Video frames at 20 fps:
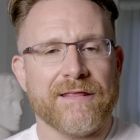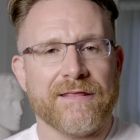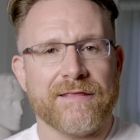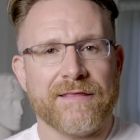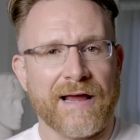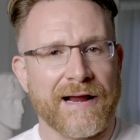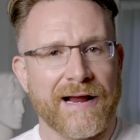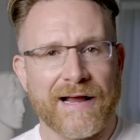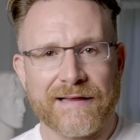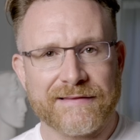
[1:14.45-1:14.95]

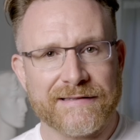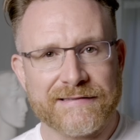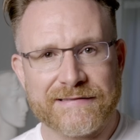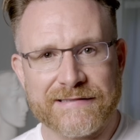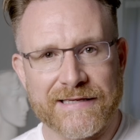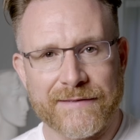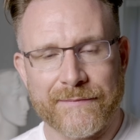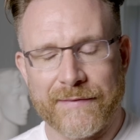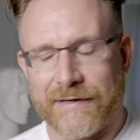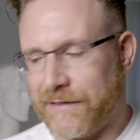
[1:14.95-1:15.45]
I got this
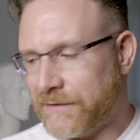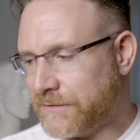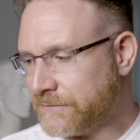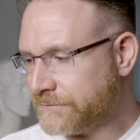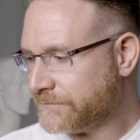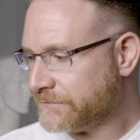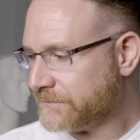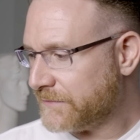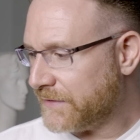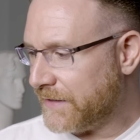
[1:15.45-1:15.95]

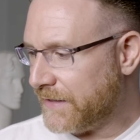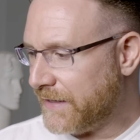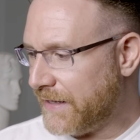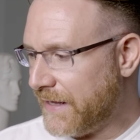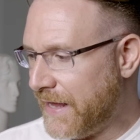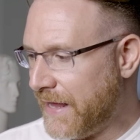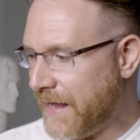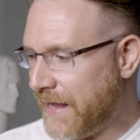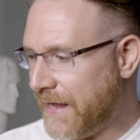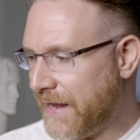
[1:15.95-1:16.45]
email,
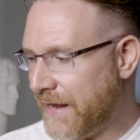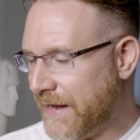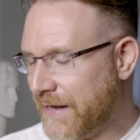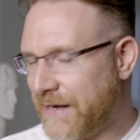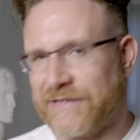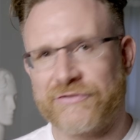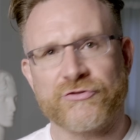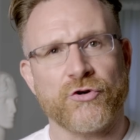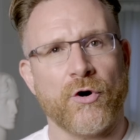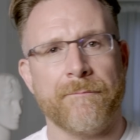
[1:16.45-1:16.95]
and
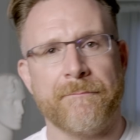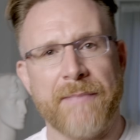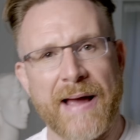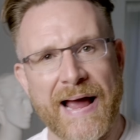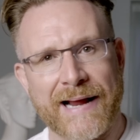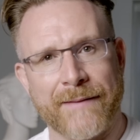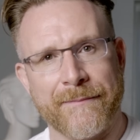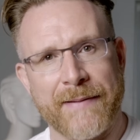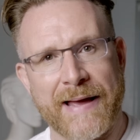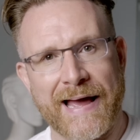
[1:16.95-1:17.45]
I saw a
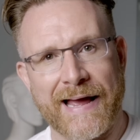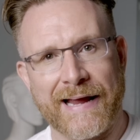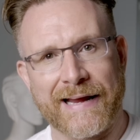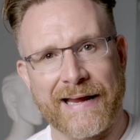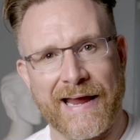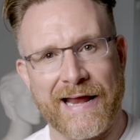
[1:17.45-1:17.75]
backpack,